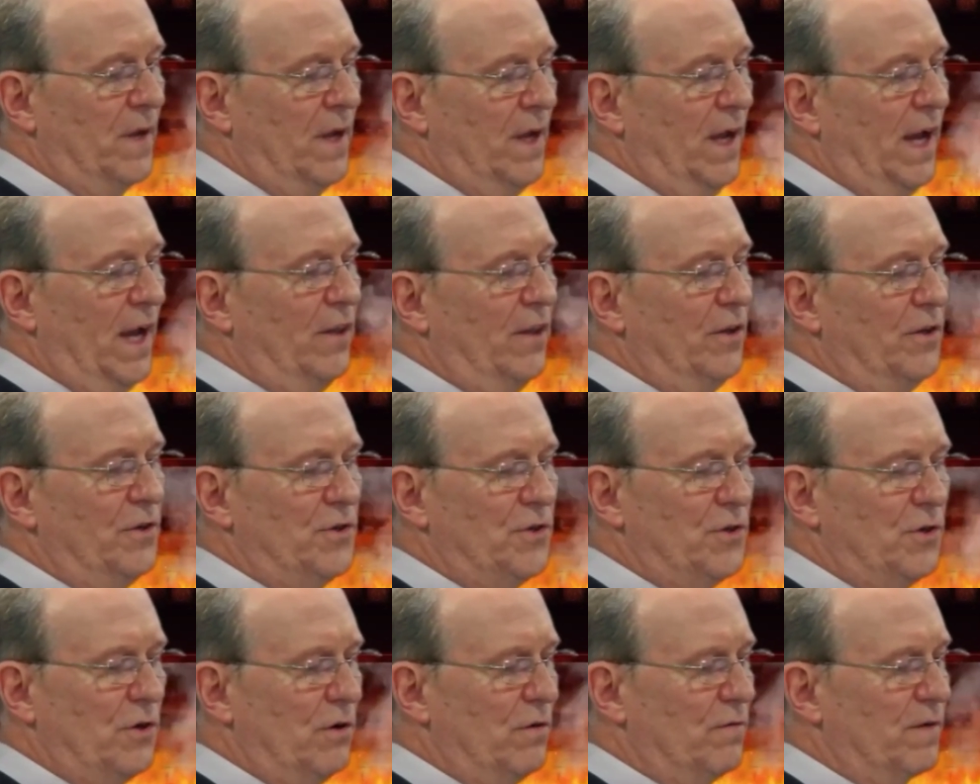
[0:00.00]
and the
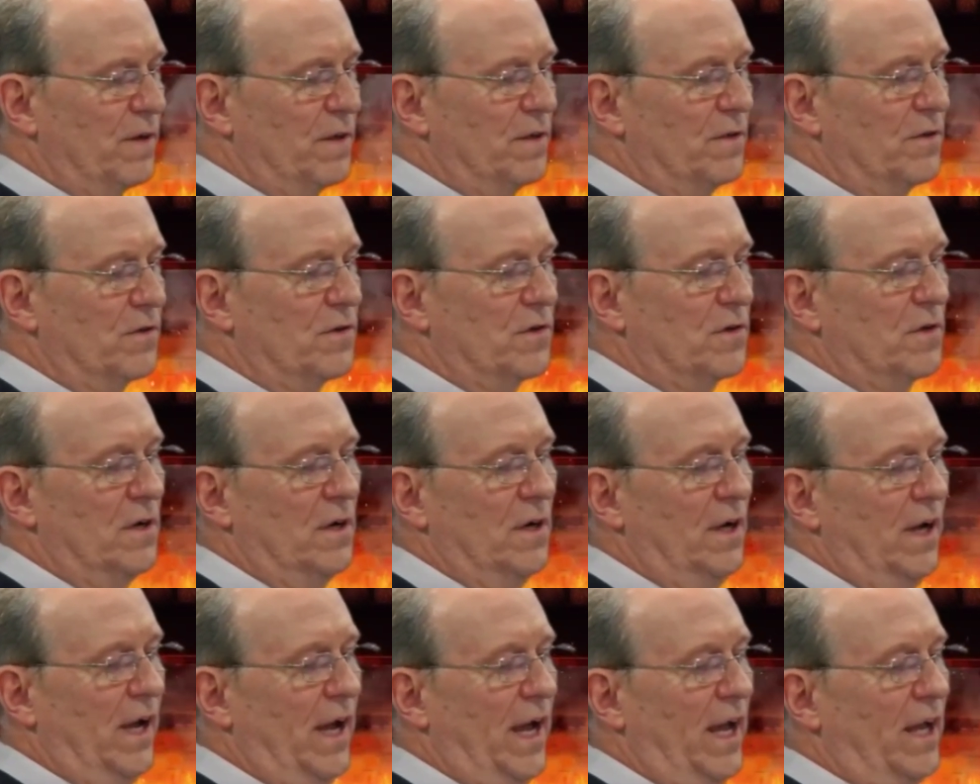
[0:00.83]
servants,
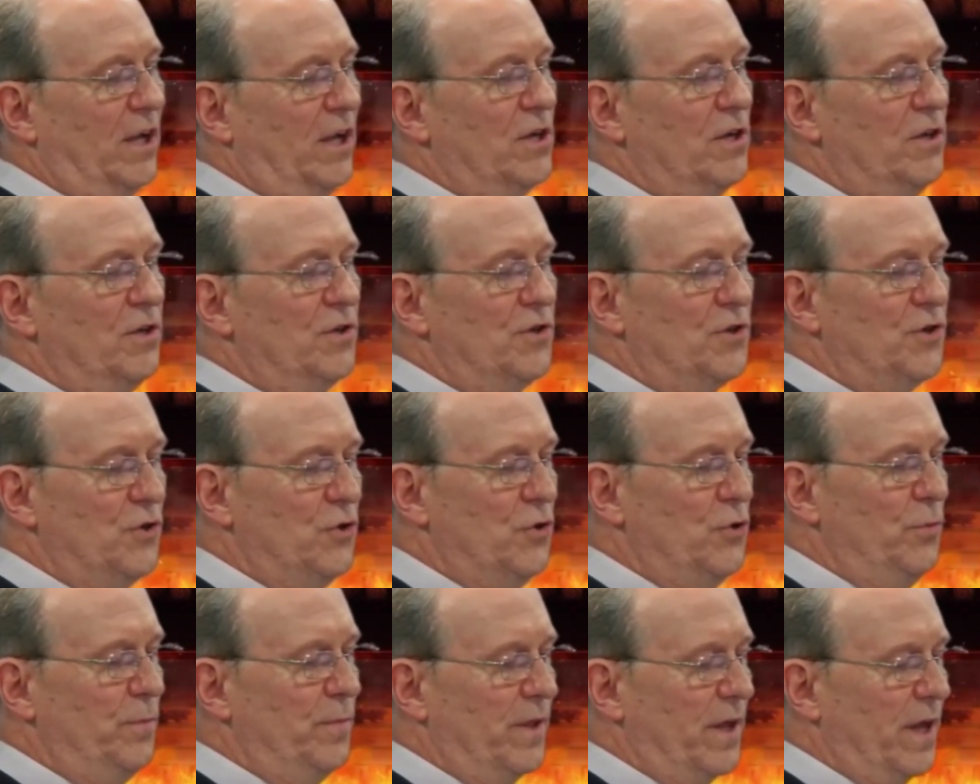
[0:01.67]
and
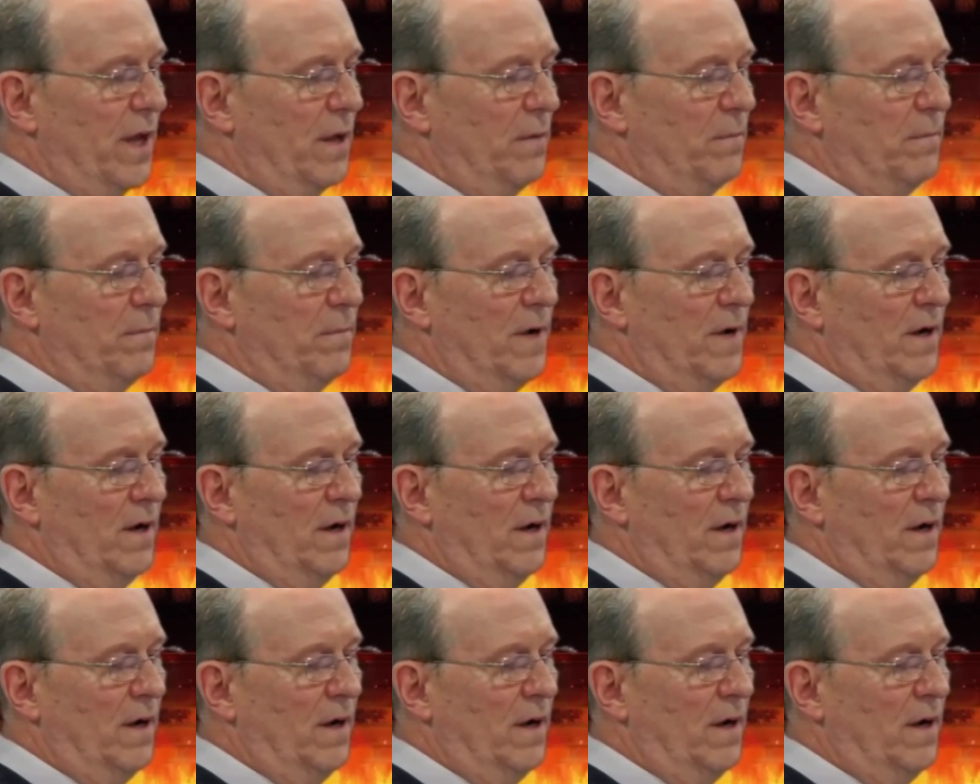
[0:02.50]
consumed them,